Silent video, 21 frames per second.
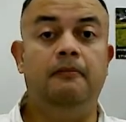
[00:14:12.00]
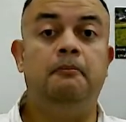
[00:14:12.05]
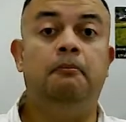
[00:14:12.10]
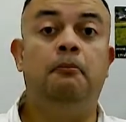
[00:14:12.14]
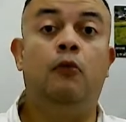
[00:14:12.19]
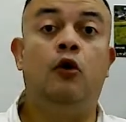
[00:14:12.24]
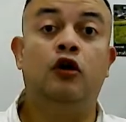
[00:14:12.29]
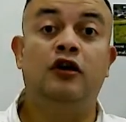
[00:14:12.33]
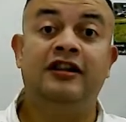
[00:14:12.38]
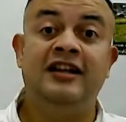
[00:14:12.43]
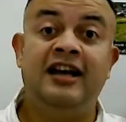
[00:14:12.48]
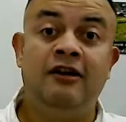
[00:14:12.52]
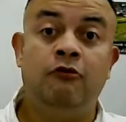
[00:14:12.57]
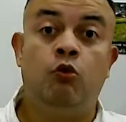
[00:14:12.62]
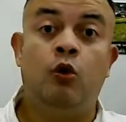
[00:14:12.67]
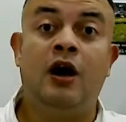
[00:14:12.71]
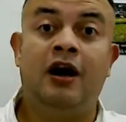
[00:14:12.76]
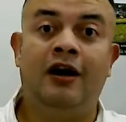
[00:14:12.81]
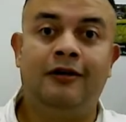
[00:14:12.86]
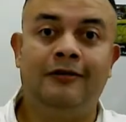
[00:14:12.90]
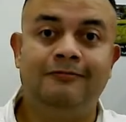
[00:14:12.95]
more than
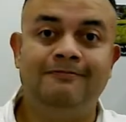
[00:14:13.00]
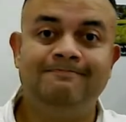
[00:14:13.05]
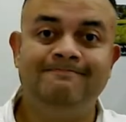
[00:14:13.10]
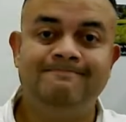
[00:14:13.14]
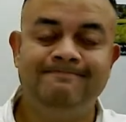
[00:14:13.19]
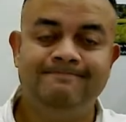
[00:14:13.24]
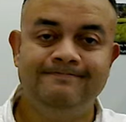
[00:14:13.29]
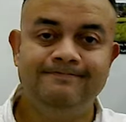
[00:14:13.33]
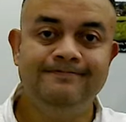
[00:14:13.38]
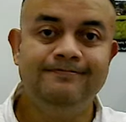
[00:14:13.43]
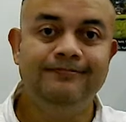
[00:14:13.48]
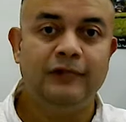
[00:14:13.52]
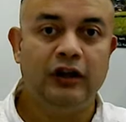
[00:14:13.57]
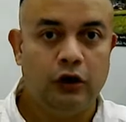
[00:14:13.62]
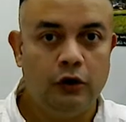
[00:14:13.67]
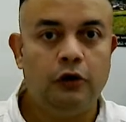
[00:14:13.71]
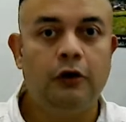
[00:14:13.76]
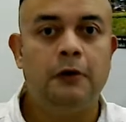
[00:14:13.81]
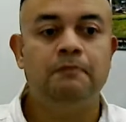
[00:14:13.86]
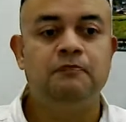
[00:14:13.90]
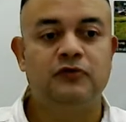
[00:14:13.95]
one
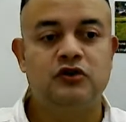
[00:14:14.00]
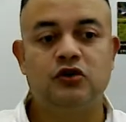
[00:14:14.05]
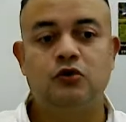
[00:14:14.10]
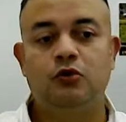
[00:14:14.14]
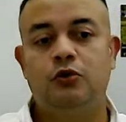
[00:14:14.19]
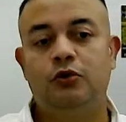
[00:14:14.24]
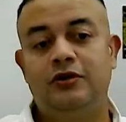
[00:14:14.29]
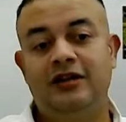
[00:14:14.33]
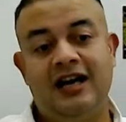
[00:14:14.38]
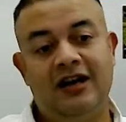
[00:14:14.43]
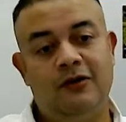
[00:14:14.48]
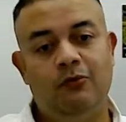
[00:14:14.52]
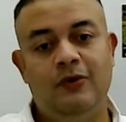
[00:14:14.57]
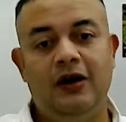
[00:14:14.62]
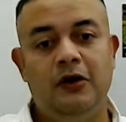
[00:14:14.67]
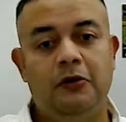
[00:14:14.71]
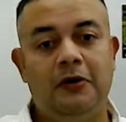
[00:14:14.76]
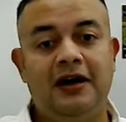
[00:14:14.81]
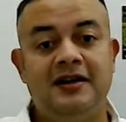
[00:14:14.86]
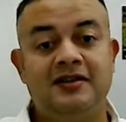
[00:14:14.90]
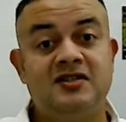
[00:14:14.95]
you know so that way
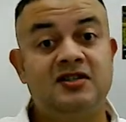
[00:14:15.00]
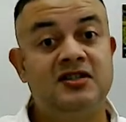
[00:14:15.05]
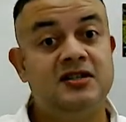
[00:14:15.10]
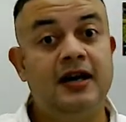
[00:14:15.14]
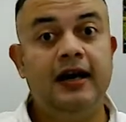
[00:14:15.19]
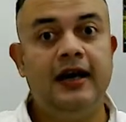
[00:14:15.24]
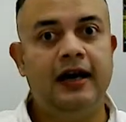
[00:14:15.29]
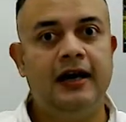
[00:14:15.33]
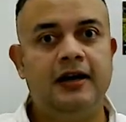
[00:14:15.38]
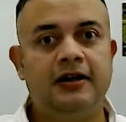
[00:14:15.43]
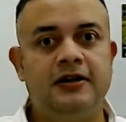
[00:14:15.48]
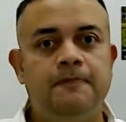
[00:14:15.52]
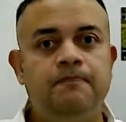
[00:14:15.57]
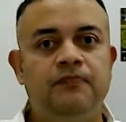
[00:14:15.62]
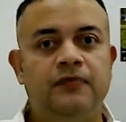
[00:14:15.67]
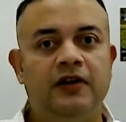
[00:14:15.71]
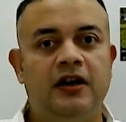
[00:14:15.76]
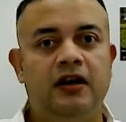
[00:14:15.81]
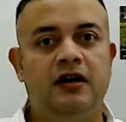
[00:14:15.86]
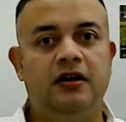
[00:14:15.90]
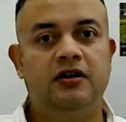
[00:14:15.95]
you can study it
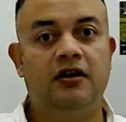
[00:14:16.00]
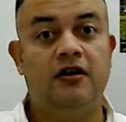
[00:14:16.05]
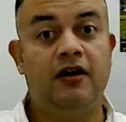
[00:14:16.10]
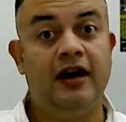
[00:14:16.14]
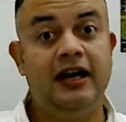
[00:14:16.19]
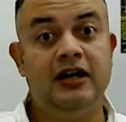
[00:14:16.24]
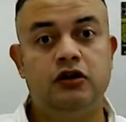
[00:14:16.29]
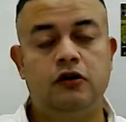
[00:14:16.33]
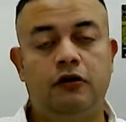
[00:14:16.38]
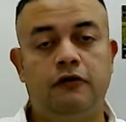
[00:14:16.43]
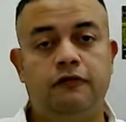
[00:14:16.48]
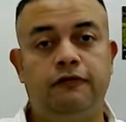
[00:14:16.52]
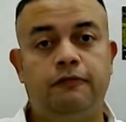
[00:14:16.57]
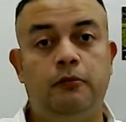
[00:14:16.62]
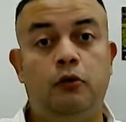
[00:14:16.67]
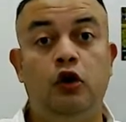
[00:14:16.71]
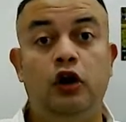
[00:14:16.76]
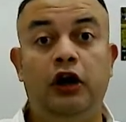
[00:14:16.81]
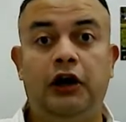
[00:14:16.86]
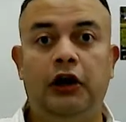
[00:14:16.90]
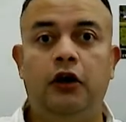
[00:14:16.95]
uh, the rate of
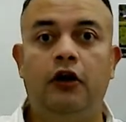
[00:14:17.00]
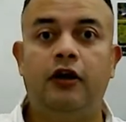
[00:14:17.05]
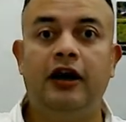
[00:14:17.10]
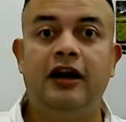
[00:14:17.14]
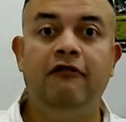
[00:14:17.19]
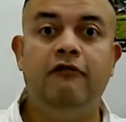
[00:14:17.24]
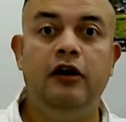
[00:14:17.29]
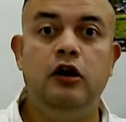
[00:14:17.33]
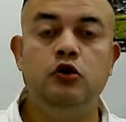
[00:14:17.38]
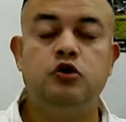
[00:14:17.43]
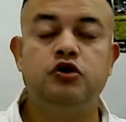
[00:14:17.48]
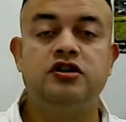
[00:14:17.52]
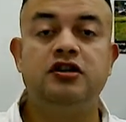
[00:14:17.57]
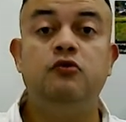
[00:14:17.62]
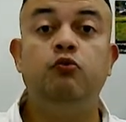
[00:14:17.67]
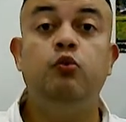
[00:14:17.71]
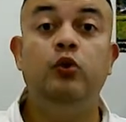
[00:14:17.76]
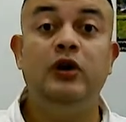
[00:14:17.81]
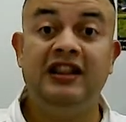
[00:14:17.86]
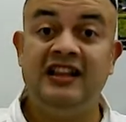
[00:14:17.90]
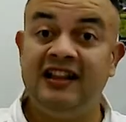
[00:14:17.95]
molecular
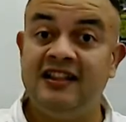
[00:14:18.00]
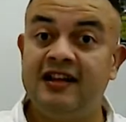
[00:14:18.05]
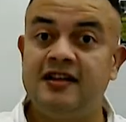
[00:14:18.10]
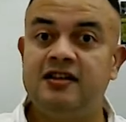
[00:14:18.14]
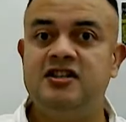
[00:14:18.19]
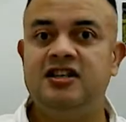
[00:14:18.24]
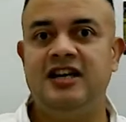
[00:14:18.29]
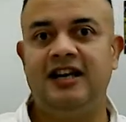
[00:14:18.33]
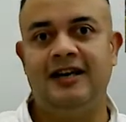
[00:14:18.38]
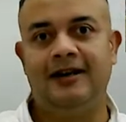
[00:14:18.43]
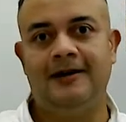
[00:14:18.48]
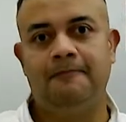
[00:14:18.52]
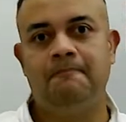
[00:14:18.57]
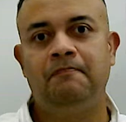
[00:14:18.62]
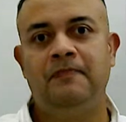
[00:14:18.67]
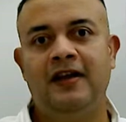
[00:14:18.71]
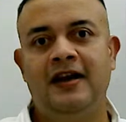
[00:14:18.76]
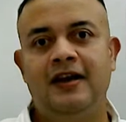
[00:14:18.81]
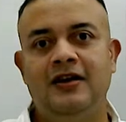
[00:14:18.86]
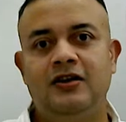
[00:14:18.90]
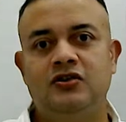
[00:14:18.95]
evolution within the gene
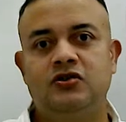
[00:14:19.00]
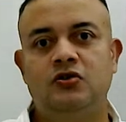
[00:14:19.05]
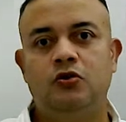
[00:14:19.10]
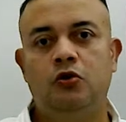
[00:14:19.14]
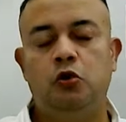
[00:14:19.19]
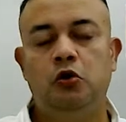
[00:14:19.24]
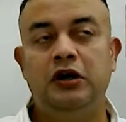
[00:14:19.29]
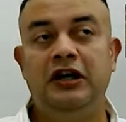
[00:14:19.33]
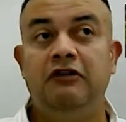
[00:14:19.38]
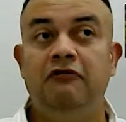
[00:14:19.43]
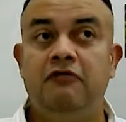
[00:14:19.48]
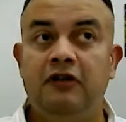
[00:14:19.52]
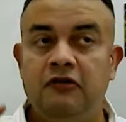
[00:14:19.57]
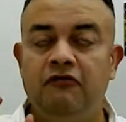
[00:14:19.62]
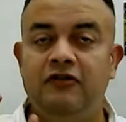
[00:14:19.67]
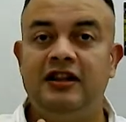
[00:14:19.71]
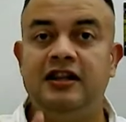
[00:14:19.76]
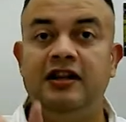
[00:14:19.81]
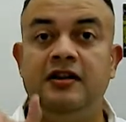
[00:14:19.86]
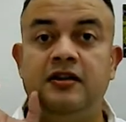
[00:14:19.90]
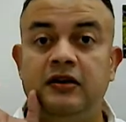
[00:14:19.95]
so even
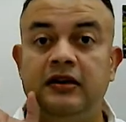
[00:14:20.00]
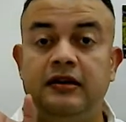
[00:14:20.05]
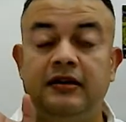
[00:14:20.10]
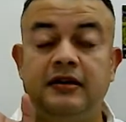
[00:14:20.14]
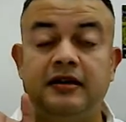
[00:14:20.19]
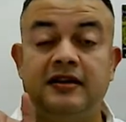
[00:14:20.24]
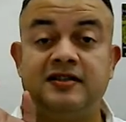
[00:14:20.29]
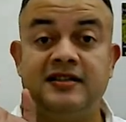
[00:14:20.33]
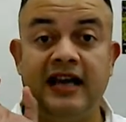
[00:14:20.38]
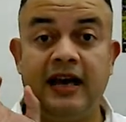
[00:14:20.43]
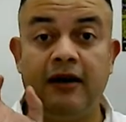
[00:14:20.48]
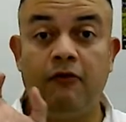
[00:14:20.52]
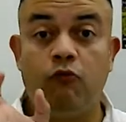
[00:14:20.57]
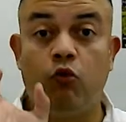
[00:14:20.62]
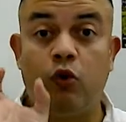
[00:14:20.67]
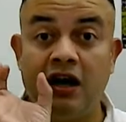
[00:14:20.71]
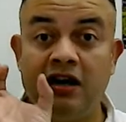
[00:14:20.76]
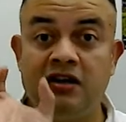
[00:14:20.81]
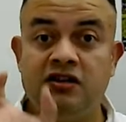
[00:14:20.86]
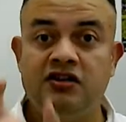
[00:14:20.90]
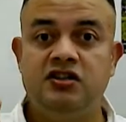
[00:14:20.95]
within the same
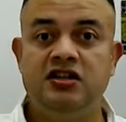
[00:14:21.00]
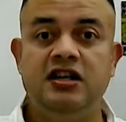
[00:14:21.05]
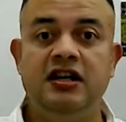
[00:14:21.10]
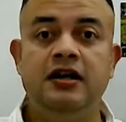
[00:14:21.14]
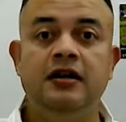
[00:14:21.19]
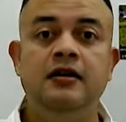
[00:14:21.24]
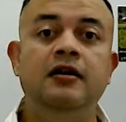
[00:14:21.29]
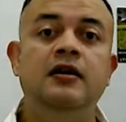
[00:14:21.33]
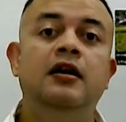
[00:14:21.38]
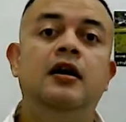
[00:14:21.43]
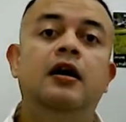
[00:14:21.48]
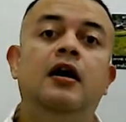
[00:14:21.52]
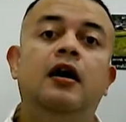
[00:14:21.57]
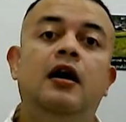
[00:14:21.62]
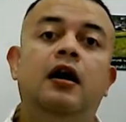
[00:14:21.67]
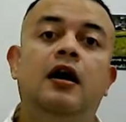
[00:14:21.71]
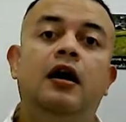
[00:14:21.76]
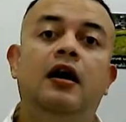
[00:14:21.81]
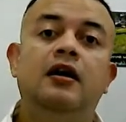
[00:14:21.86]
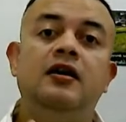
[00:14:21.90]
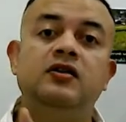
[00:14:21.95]
one gene
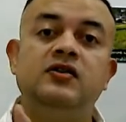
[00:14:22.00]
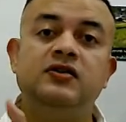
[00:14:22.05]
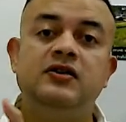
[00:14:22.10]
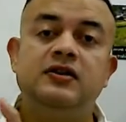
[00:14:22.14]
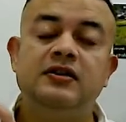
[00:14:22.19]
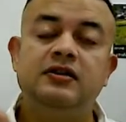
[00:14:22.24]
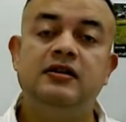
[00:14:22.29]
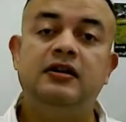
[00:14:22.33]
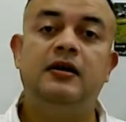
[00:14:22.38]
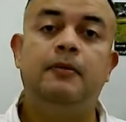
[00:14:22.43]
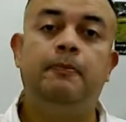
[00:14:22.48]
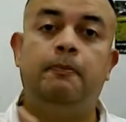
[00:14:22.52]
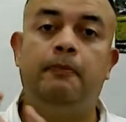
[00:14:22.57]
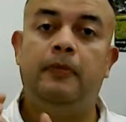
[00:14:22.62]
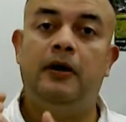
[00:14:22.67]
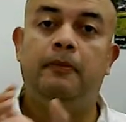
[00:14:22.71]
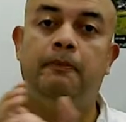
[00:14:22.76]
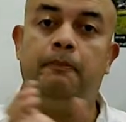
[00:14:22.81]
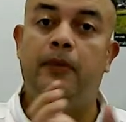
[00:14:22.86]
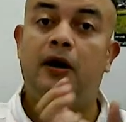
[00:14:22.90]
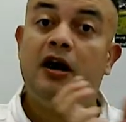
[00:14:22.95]
uh, the
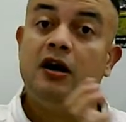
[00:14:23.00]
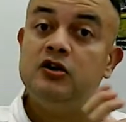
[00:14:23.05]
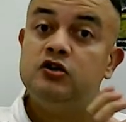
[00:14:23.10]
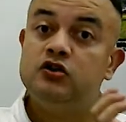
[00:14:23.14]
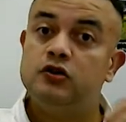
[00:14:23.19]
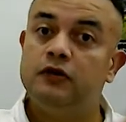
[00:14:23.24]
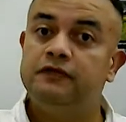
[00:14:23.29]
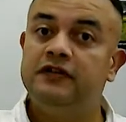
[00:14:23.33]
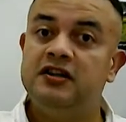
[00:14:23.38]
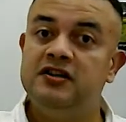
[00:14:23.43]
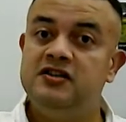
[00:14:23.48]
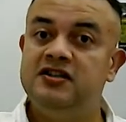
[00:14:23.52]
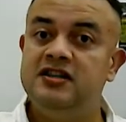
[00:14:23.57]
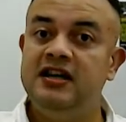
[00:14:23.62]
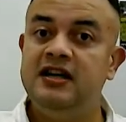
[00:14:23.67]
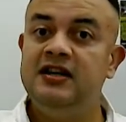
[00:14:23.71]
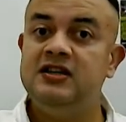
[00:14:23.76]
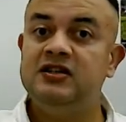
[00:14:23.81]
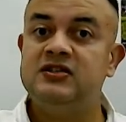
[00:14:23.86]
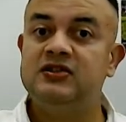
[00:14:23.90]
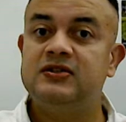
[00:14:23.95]
uh, parts of the
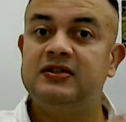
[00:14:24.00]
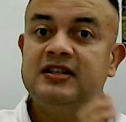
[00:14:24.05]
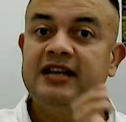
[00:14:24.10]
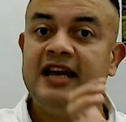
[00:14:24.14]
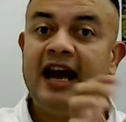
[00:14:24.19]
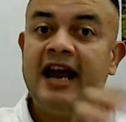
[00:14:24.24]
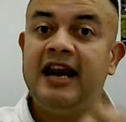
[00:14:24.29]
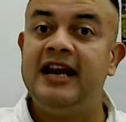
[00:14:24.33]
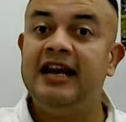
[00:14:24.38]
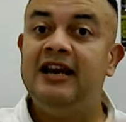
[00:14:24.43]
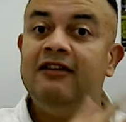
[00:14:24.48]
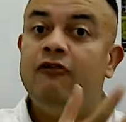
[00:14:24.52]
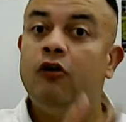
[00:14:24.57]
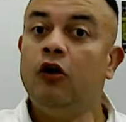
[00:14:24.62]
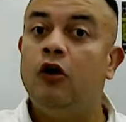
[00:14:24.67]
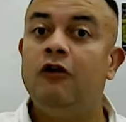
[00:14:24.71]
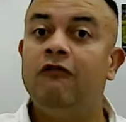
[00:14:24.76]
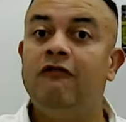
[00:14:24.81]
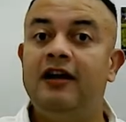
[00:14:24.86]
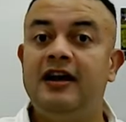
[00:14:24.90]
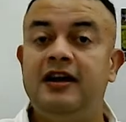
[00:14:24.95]
genes can
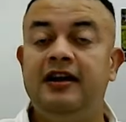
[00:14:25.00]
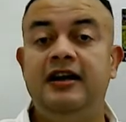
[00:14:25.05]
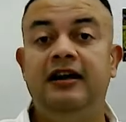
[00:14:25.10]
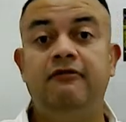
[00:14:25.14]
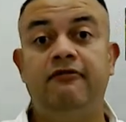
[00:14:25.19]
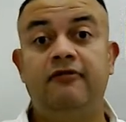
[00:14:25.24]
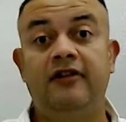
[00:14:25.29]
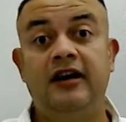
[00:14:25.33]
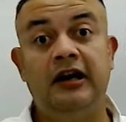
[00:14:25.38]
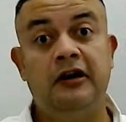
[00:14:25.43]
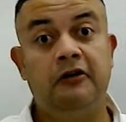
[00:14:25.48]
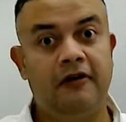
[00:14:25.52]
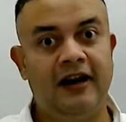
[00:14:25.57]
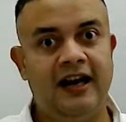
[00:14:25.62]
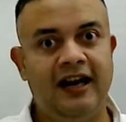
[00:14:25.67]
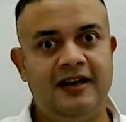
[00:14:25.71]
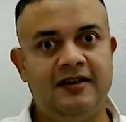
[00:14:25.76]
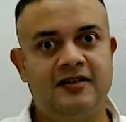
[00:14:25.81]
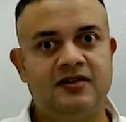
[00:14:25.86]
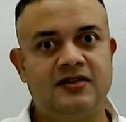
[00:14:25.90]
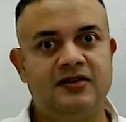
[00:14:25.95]
evolve at different
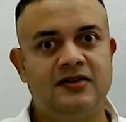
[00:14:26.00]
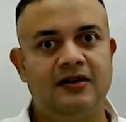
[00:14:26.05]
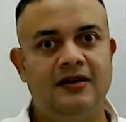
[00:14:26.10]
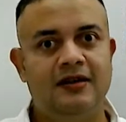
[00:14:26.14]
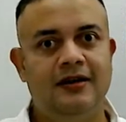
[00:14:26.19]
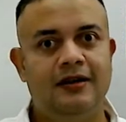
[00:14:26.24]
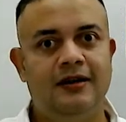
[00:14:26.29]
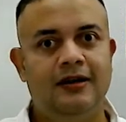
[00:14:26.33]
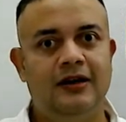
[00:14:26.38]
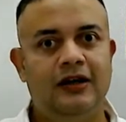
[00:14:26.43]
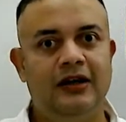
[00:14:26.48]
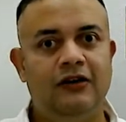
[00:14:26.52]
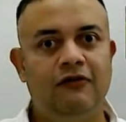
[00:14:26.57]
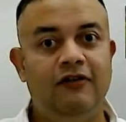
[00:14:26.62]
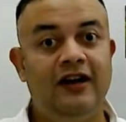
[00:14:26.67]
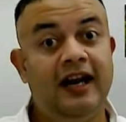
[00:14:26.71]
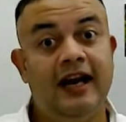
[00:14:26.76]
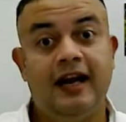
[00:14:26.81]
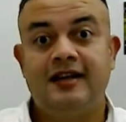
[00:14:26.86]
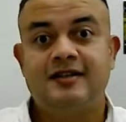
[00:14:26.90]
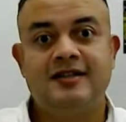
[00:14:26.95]
rates
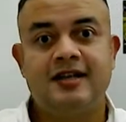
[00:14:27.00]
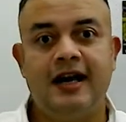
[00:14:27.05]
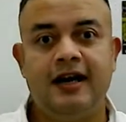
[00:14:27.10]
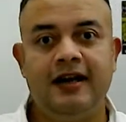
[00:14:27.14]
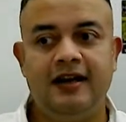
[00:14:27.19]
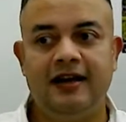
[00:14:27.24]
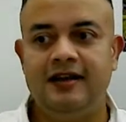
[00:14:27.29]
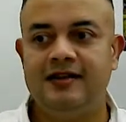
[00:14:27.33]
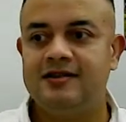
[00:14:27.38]
very exciting